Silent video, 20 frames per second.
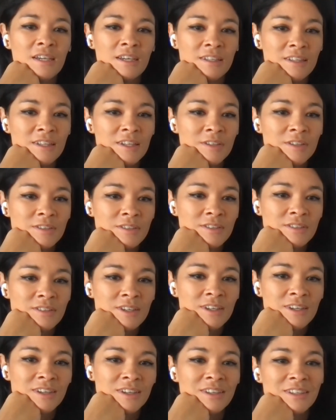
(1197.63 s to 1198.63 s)
and
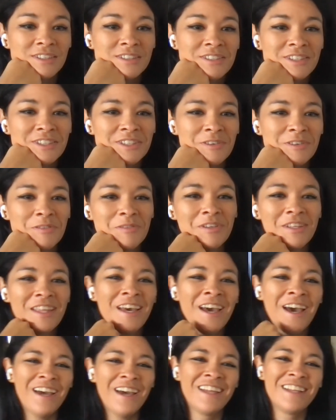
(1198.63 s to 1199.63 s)
then continue on
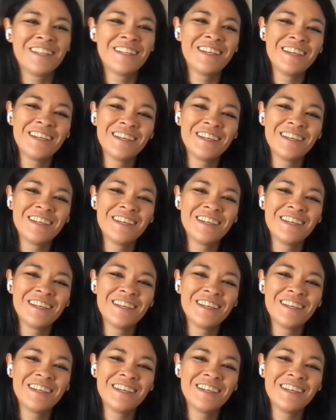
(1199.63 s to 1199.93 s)
with that.